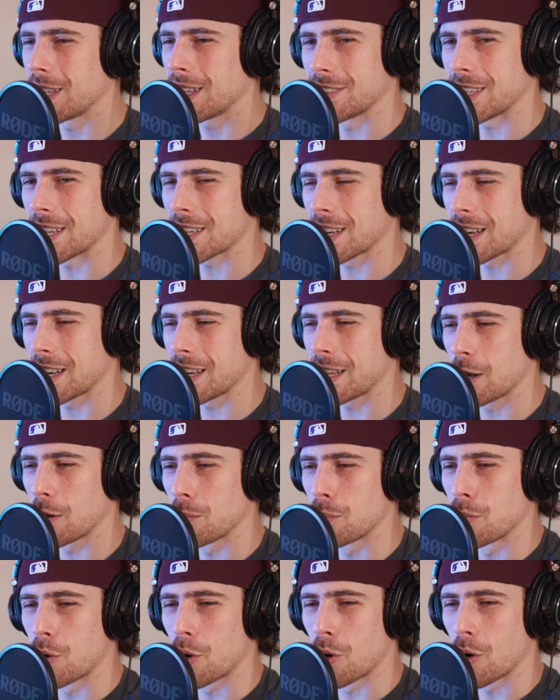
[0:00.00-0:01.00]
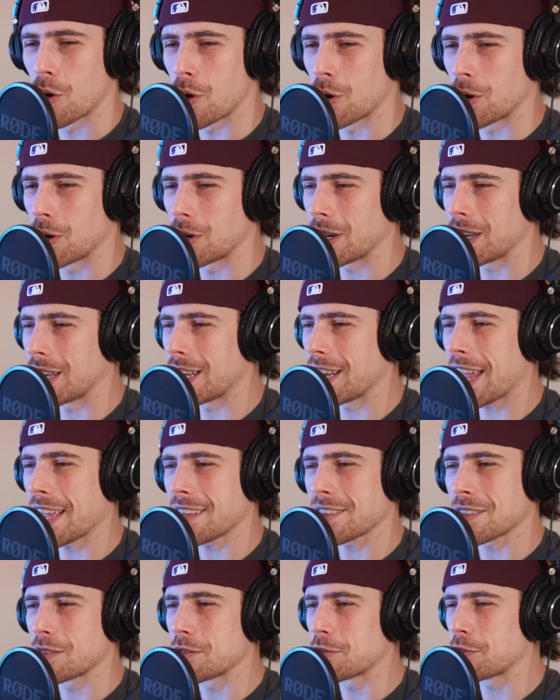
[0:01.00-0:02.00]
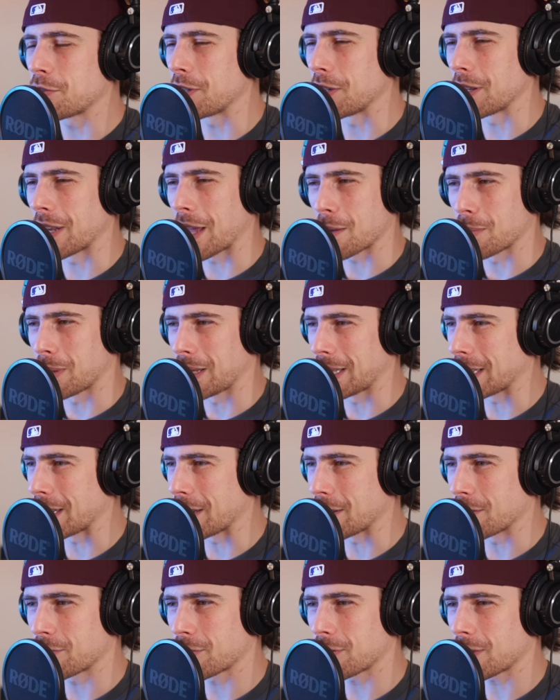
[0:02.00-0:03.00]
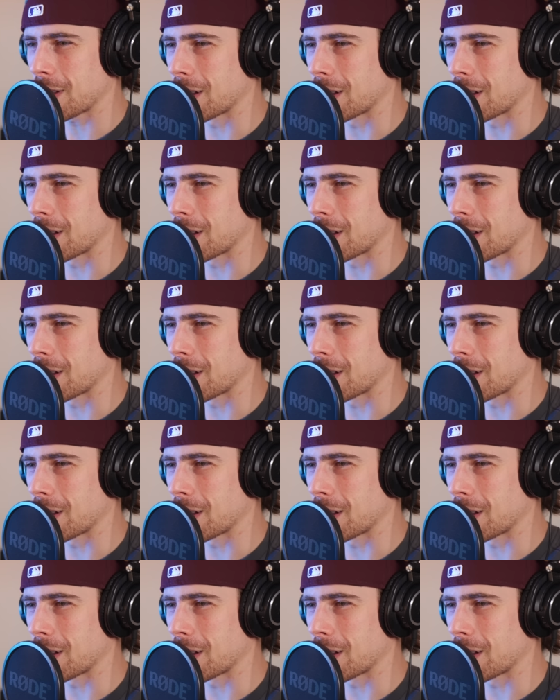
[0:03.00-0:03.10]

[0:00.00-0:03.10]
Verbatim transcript: There's a little more Latin feel, I believe,